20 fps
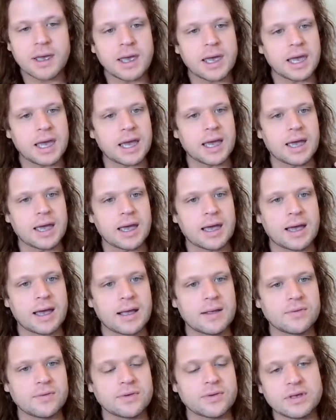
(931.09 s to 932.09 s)

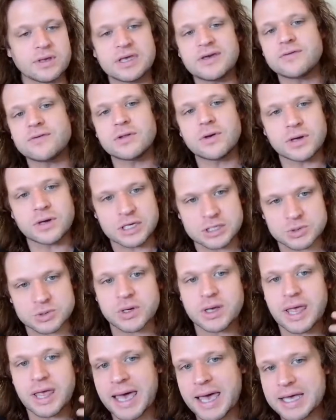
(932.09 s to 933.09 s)
And even though
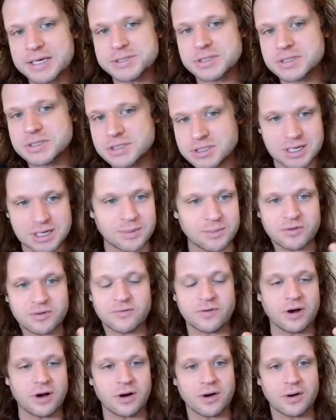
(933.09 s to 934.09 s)
Israel has some
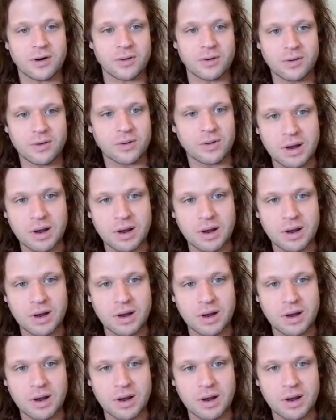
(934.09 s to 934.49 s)
of our